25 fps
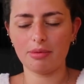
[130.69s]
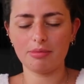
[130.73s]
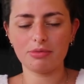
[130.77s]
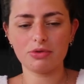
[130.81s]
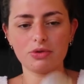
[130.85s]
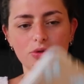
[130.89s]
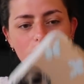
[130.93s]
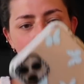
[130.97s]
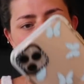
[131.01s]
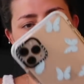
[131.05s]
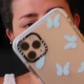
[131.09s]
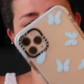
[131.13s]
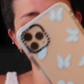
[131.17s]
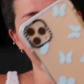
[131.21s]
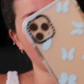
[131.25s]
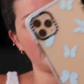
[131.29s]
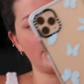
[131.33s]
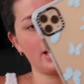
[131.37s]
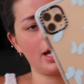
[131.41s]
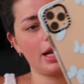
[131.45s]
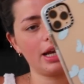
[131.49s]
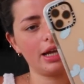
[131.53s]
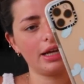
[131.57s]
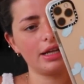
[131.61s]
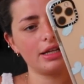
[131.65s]
I'm sure you can
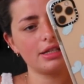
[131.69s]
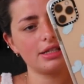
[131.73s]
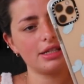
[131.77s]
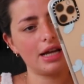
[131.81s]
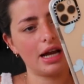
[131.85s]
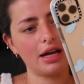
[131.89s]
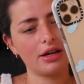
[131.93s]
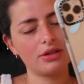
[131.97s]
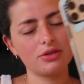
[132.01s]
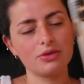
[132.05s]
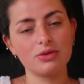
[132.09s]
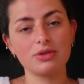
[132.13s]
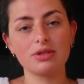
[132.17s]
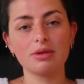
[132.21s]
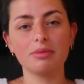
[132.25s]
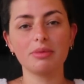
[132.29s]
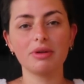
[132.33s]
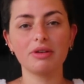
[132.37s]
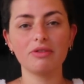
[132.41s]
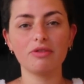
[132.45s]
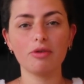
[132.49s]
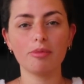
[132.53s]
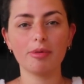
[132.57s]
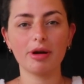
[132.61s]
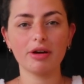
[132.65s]
get like snacks or
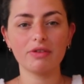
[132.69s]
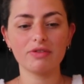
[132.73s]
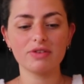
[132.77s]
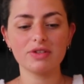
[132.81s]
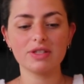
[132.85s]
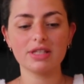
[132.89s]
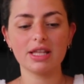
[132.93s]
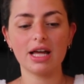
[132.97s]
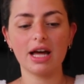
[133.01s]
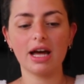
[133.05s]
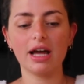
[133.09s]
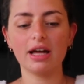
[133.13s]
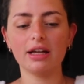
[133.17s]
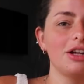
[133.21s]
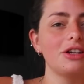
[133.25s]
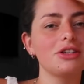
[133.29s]
something for breakfast there.